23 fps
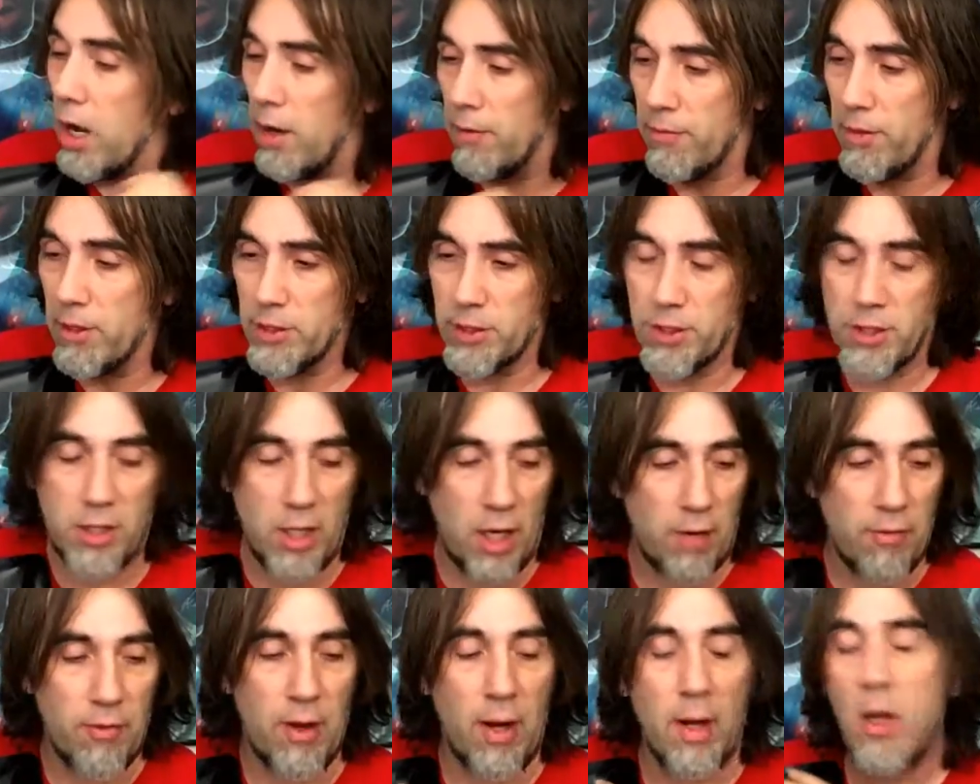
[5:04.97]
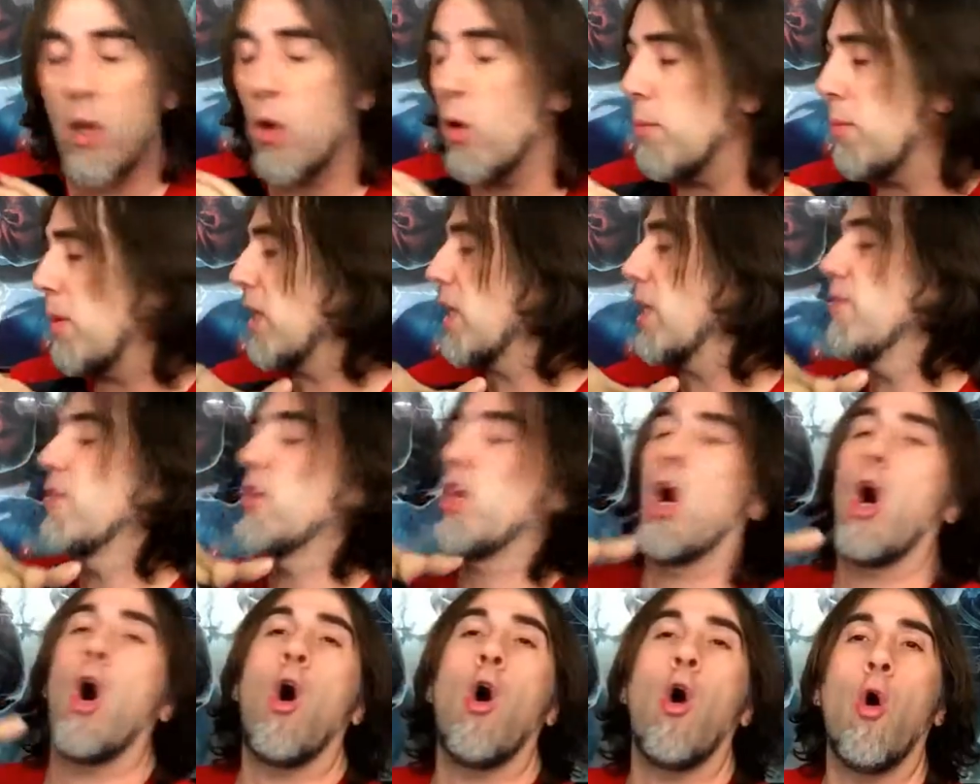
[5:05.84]
of their stuff. And I know I'm not giving
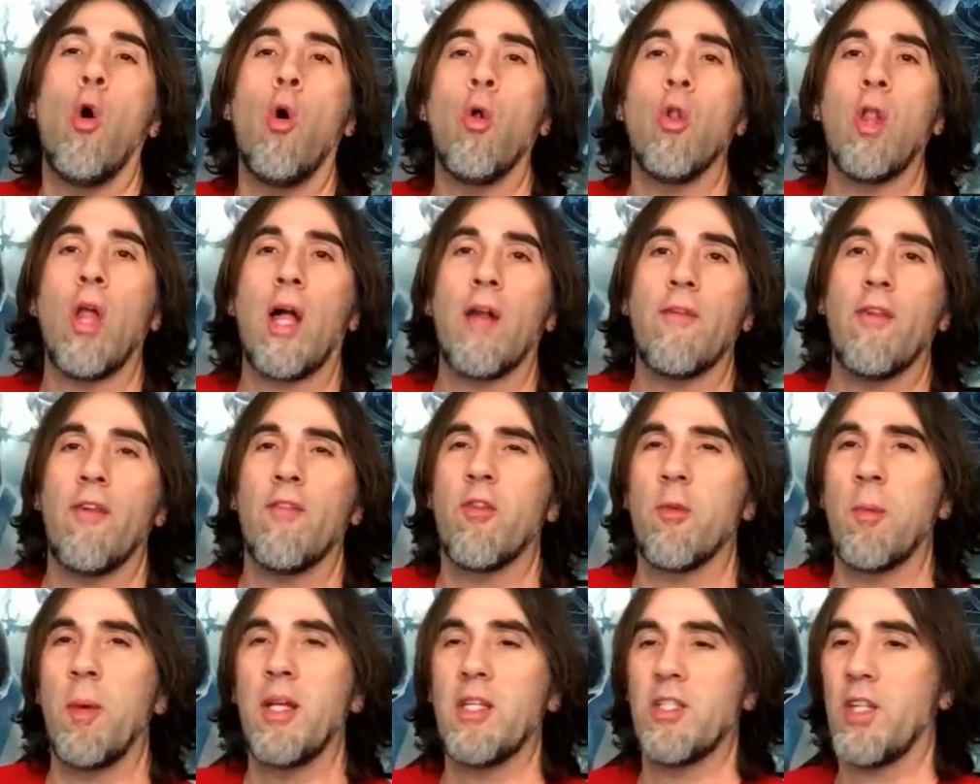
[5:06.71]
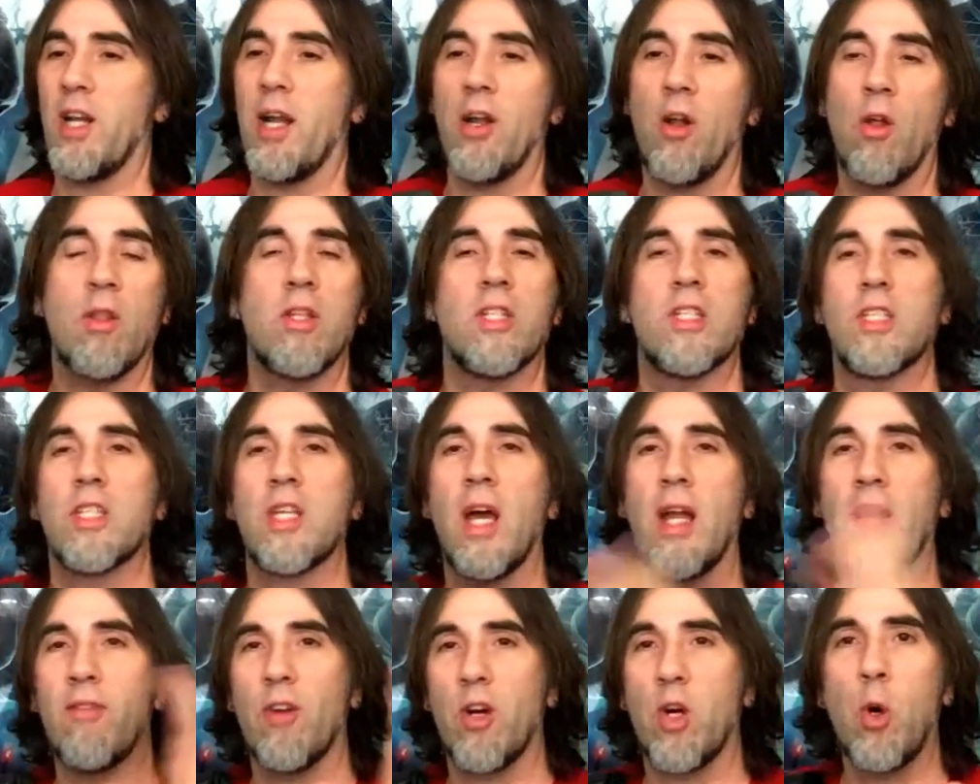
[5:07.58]
you a whole lot of information. I know this is
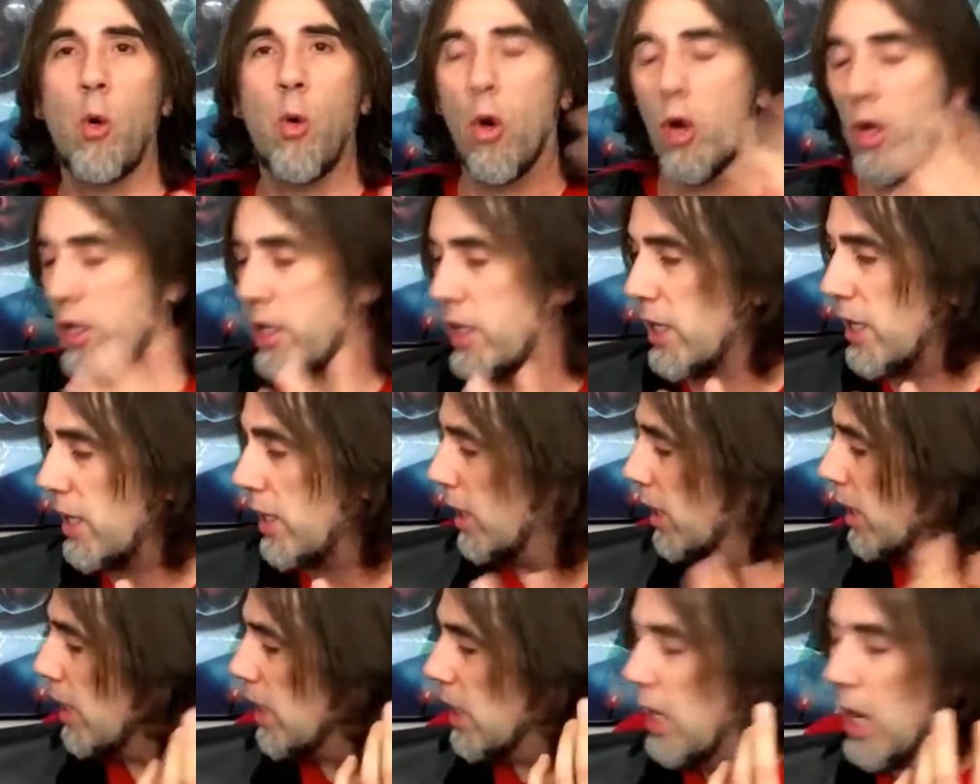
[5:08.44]
kind of a quirky,